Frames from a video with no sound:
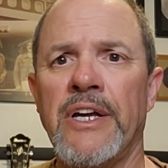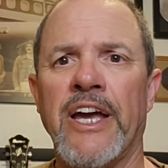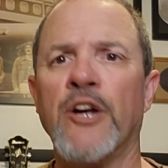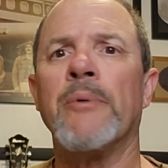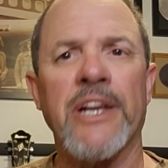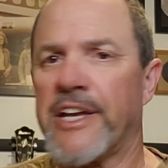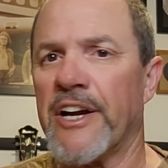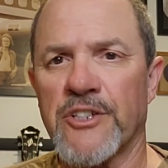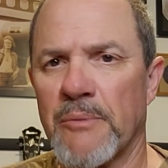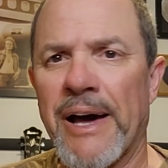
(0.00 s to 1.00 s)
and nobody
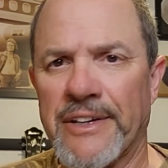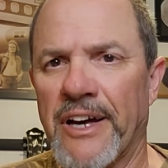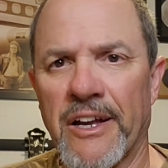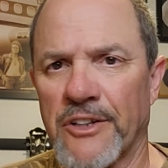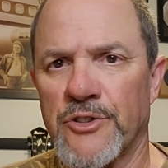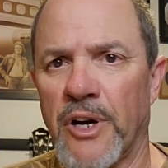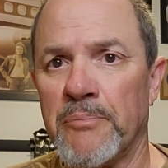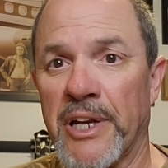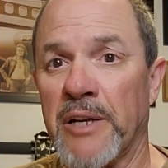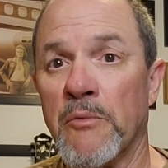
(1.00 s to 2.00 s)
cares about Donald
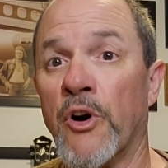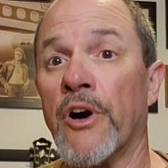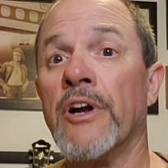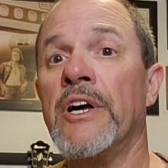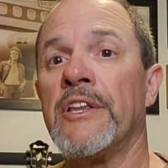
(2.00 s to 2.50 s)
Trump anymore.